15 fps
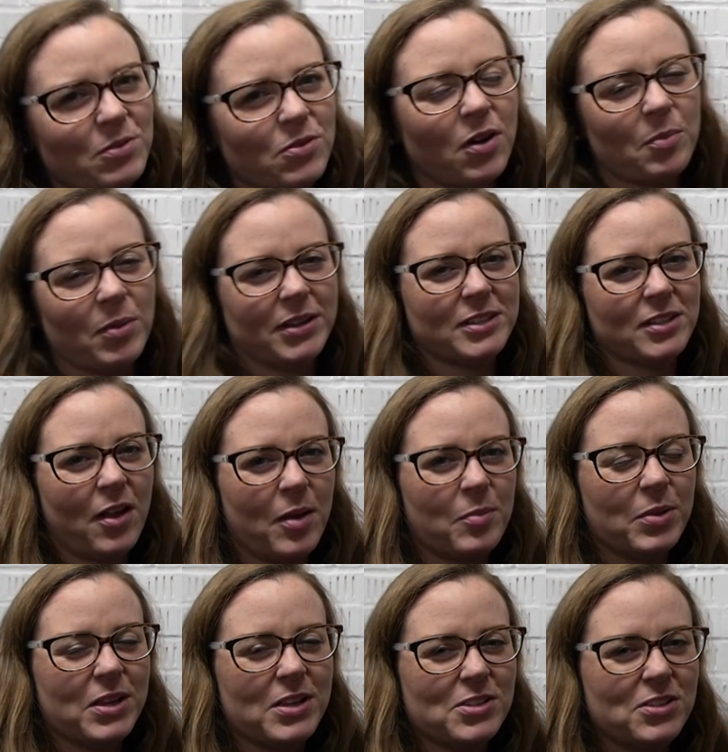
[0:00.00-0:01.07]
we've got my sign
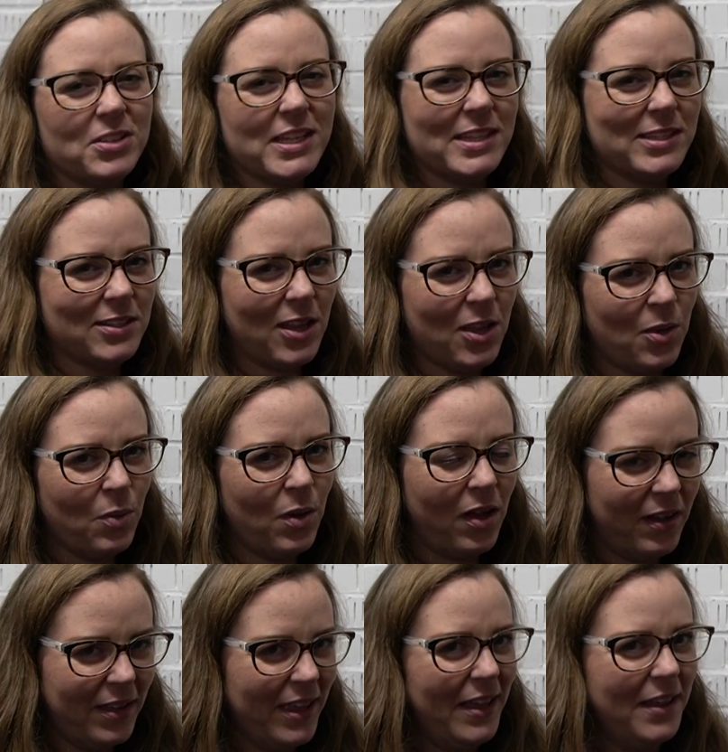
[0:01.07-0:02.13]
because you need to know who
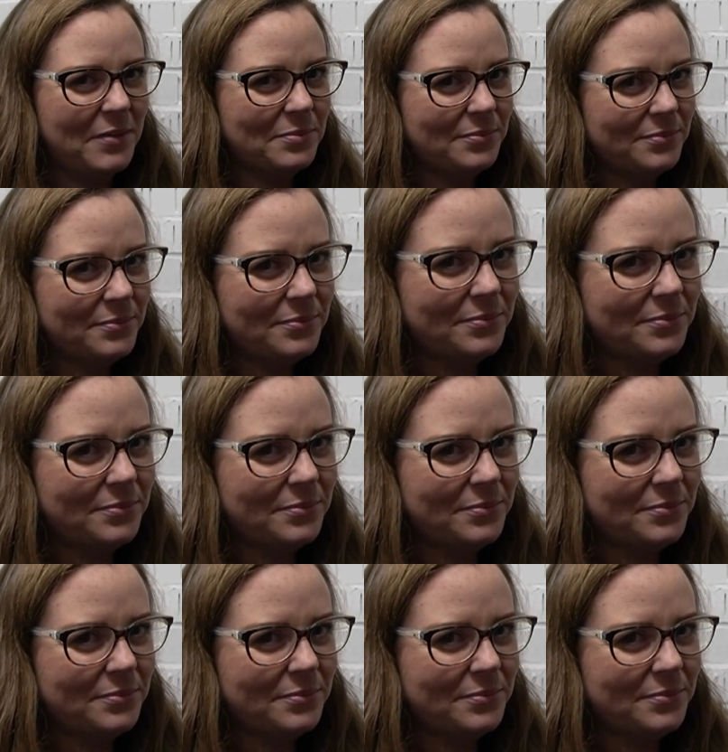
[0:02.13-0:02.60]
I am.